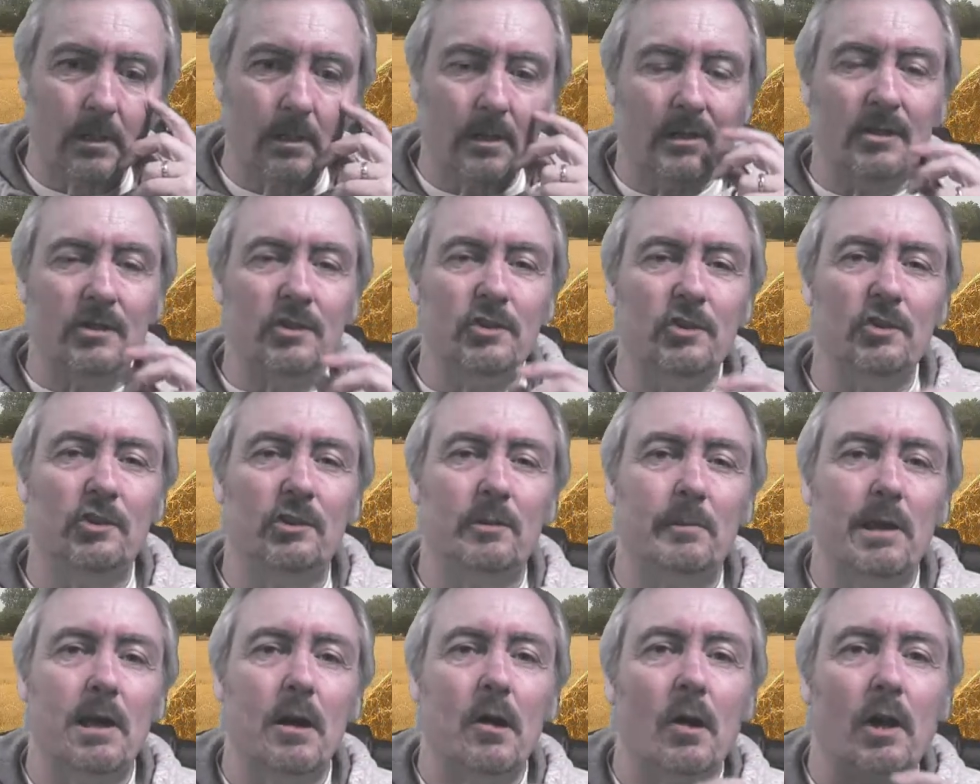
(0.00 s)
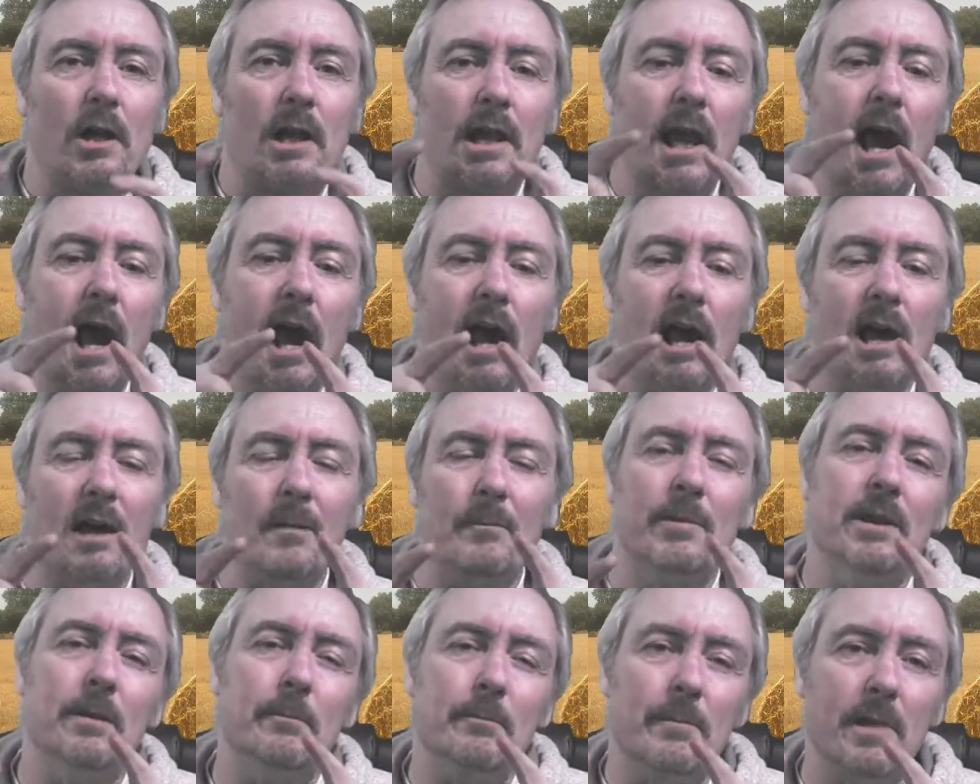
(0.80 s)
You used to be able to cut out a
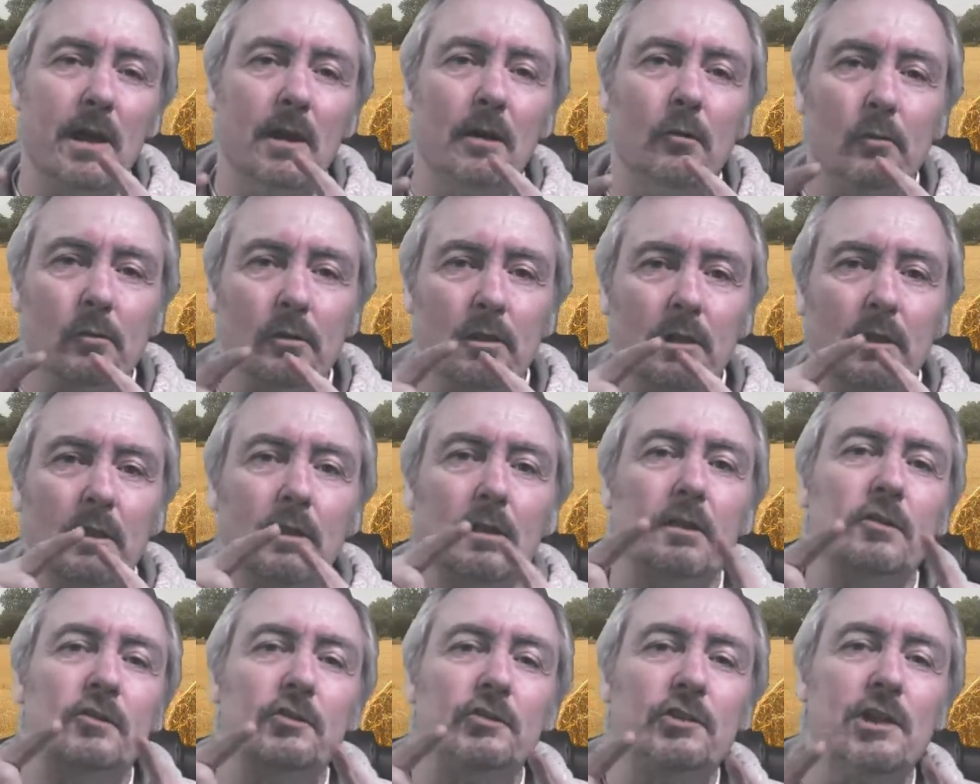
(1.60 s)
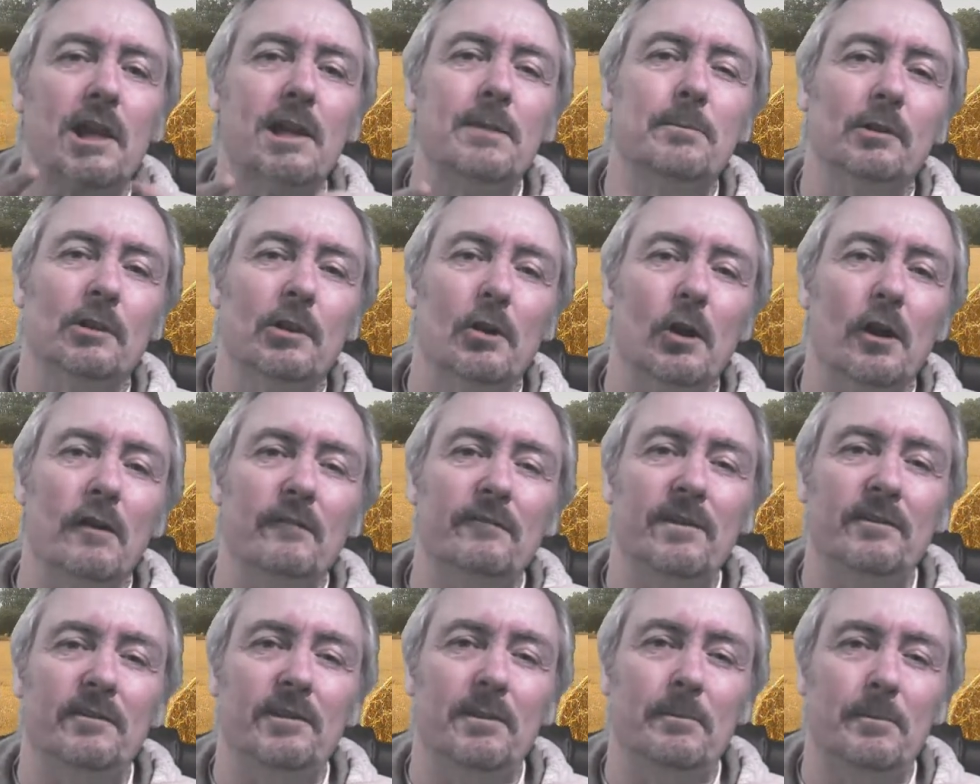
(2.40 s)
bit of metal, shape it like a
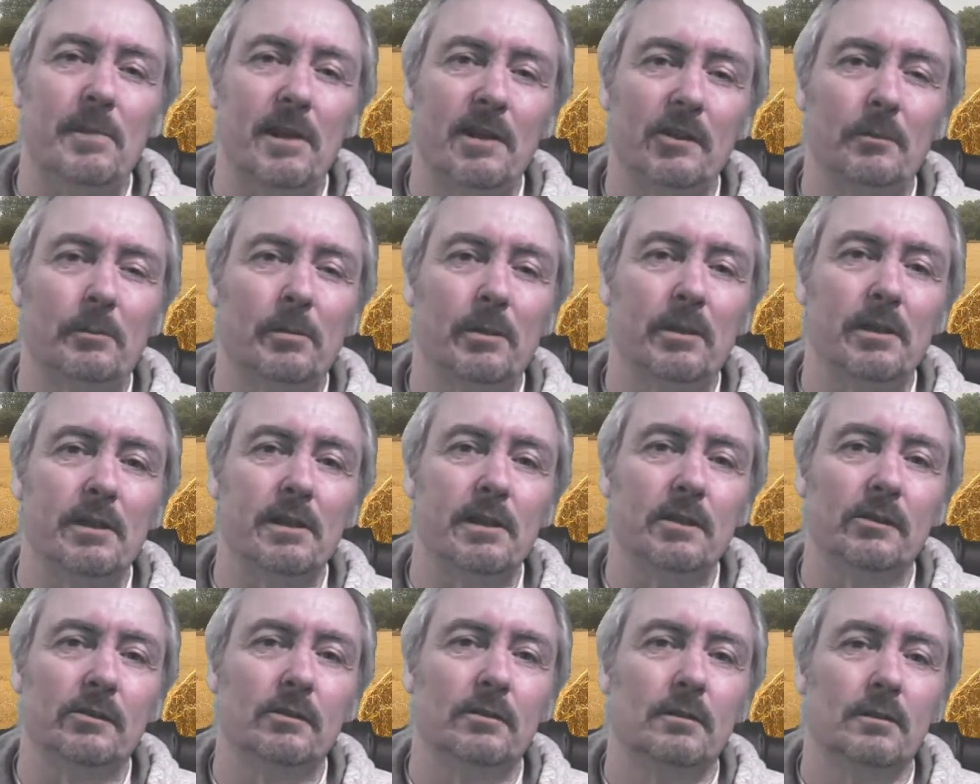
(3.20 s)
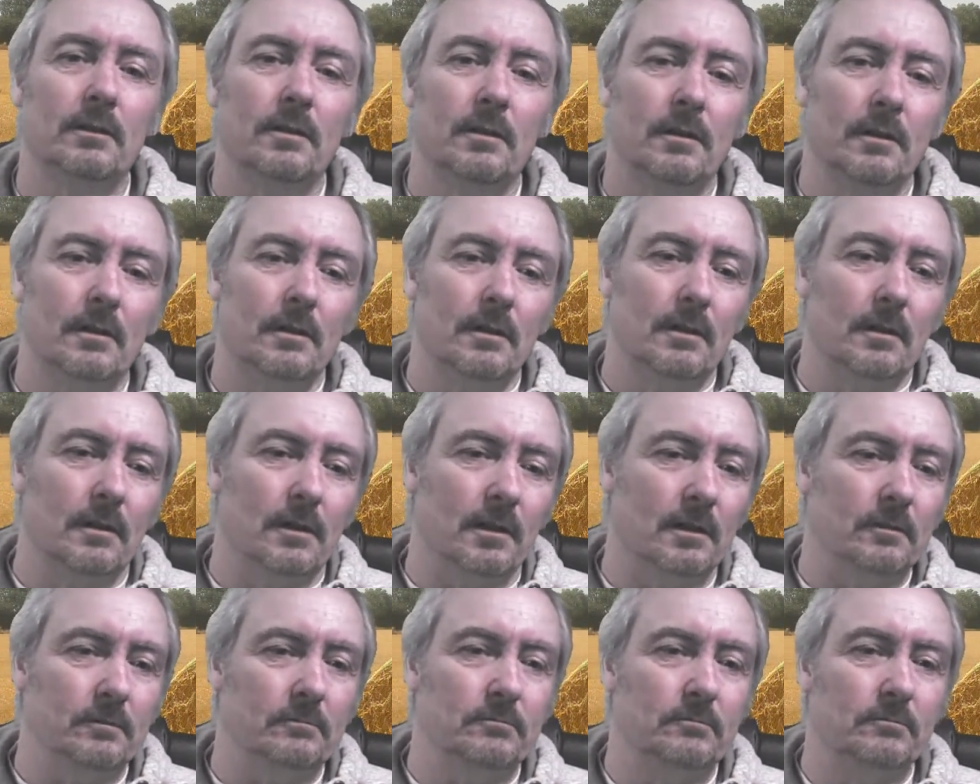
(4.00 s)
50p piece,
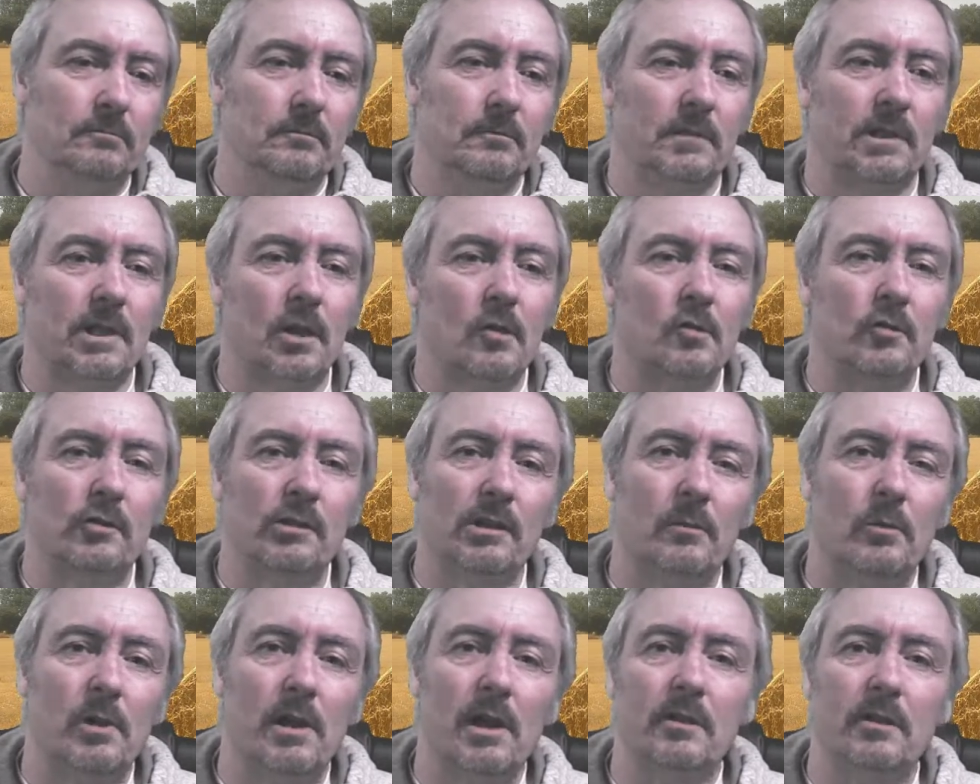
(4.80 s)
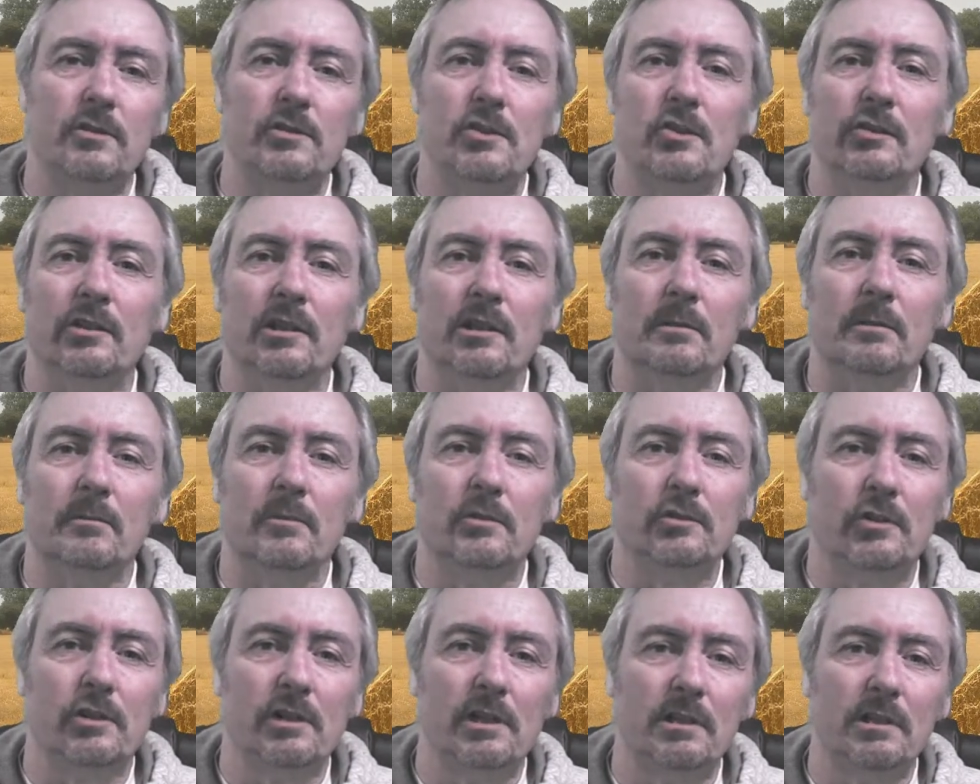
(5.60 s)
and go somewhere and use it in the machine.